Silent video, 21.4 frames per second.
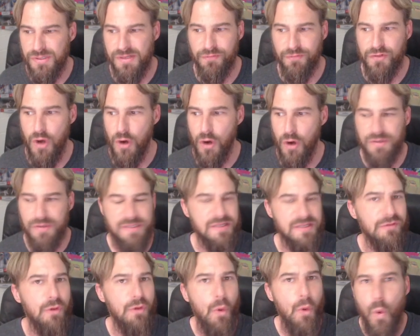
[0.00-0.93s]
of darkness
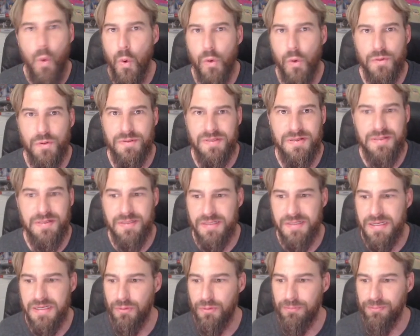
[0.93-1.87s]
and the hoards in
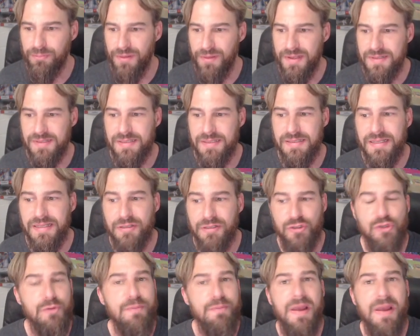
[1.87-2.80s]
secret places,
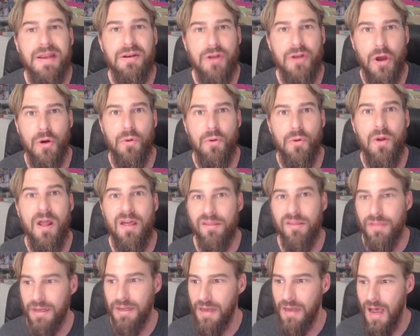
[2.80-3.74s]
that you may know
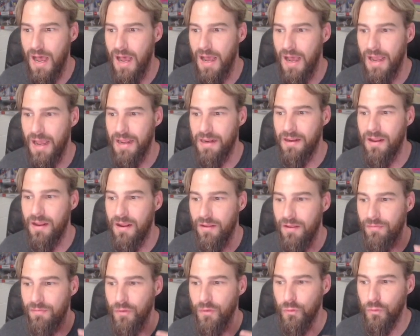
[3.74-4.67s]
that I,
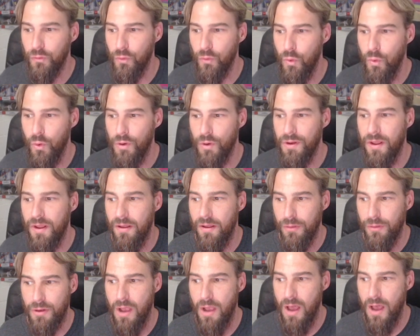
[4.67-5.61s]
the Lord,
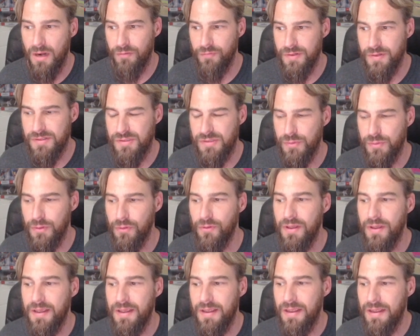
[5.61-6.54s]
the God of
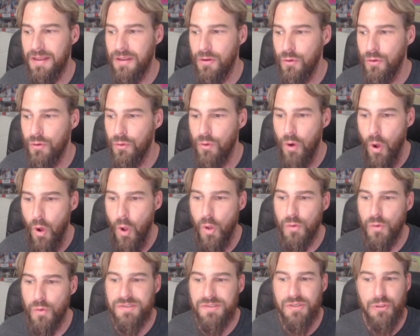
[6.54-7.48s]
Israel, who
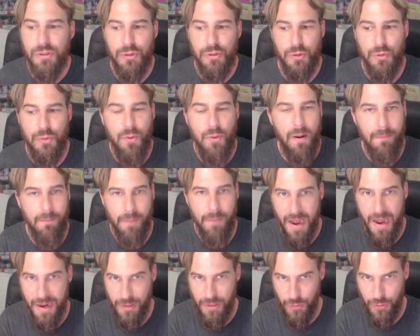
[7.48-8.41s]
calls you
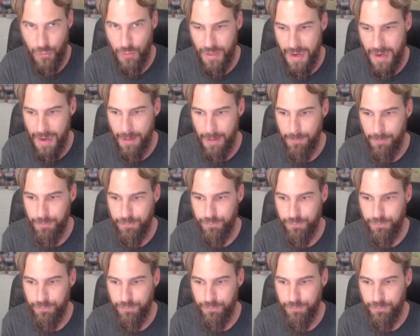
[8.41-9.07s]
by your name."